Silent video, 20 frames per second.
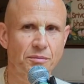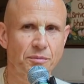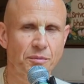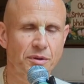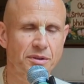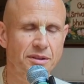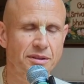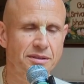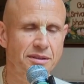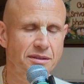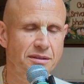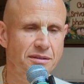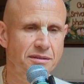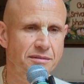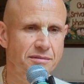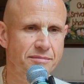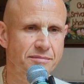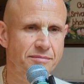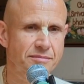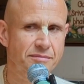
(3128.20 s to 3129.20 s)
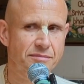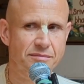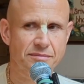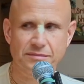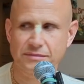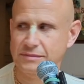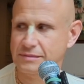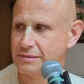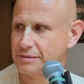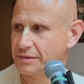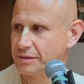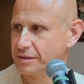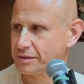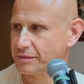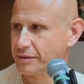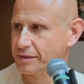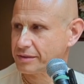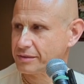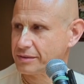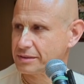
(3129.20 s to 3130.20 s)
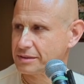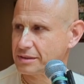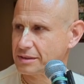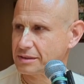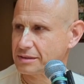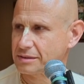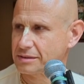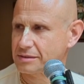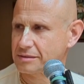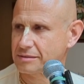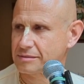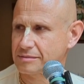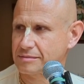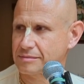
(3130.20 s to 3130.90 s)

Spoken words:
What is it? 326?